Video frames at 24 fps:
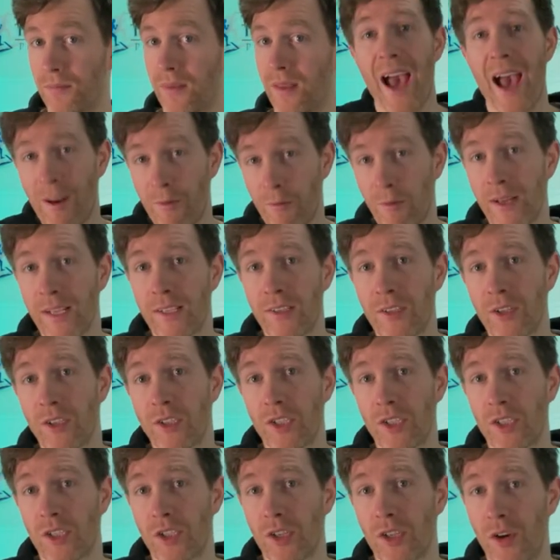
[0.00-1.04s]
And research
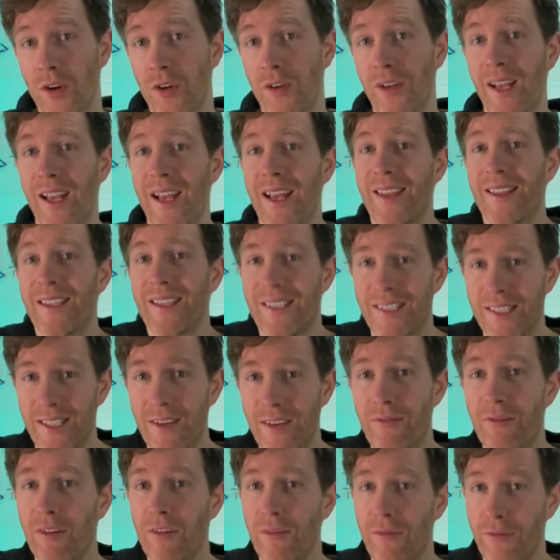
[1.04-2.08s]
has shown that
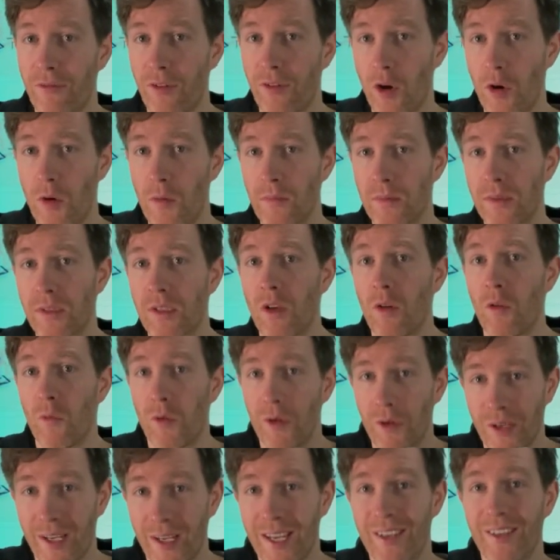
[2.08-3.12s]
different foams
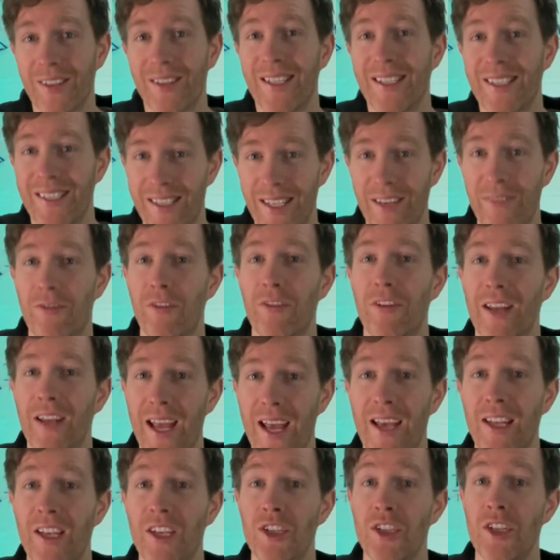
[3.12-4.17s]
will yield different
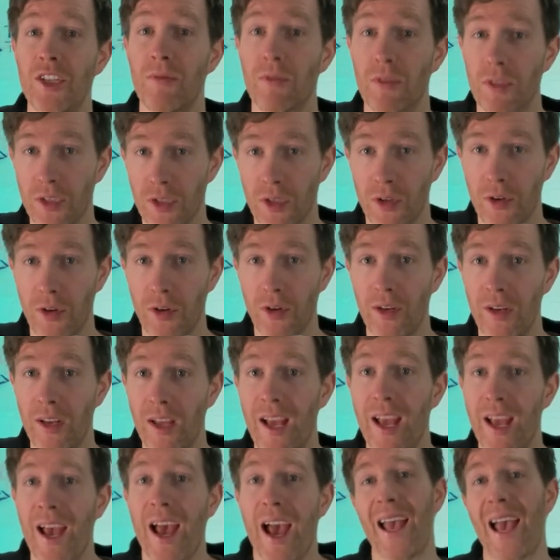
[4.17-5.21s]
energy return
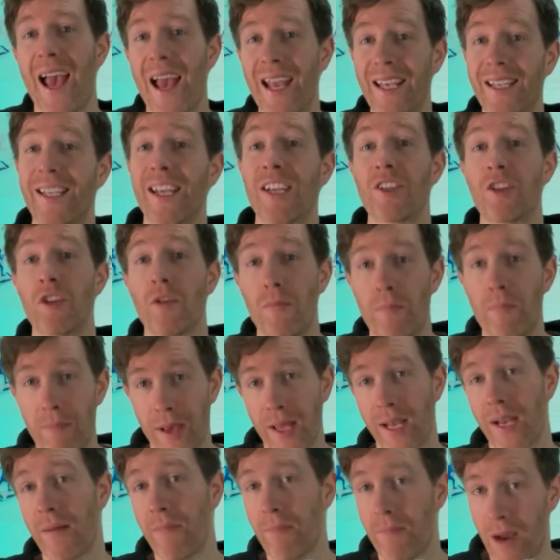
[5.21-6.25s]
and get you
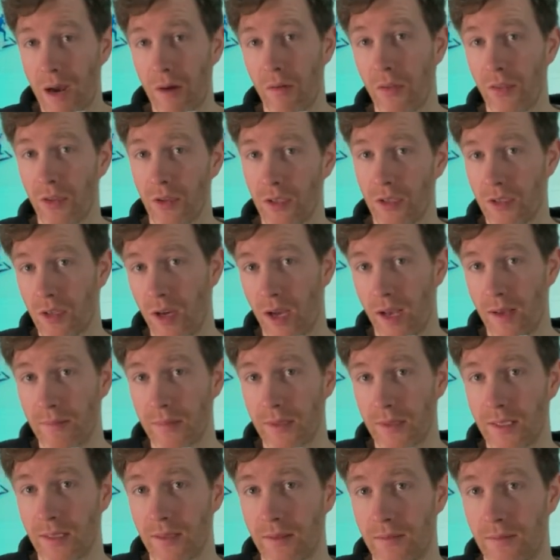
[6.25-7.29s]
better marathon
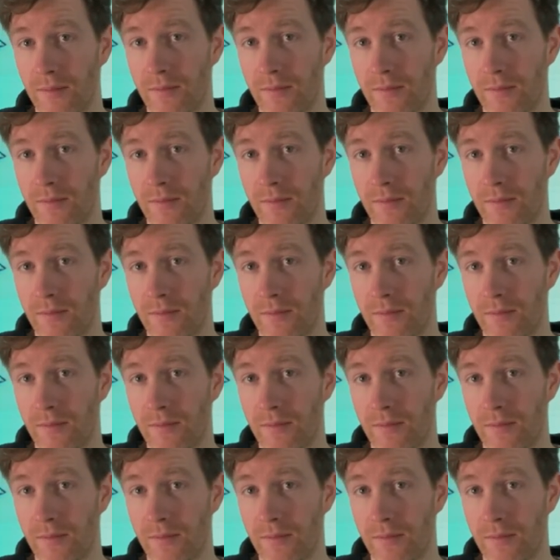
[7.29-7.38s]
times.